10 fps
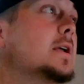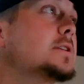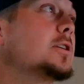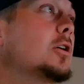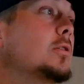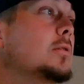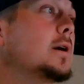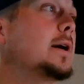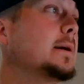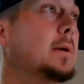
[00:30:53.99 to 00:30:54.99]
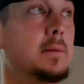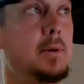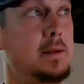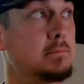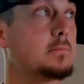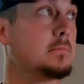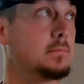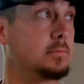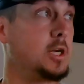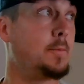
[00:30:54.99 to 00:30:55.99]
So, but
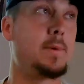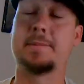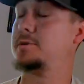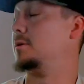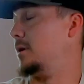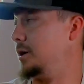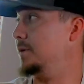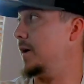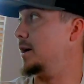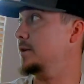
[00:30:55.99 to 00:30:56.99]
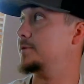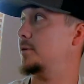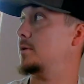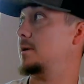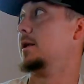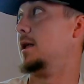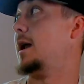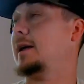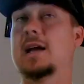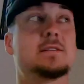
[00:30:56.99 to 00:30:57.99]
topo maps are very useful in a
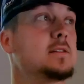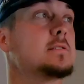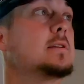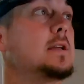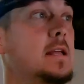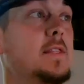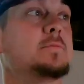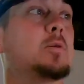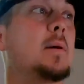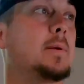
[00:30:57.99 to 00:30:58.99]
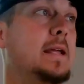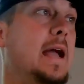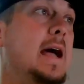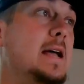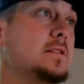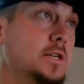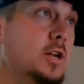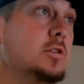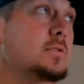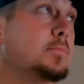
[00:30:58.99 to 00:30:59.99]
lot of cases. And this property has, you
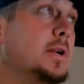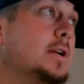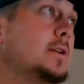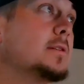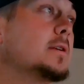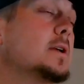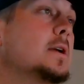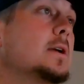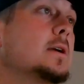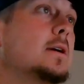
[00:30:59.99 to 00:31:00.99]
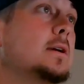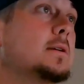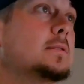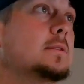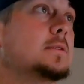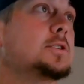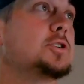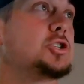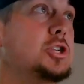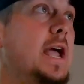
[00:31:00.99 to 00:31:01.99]
know, some pretty good
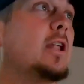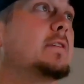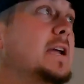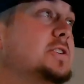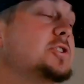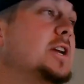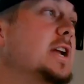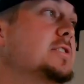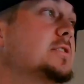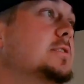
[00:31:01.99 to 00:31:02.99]
elevation changes.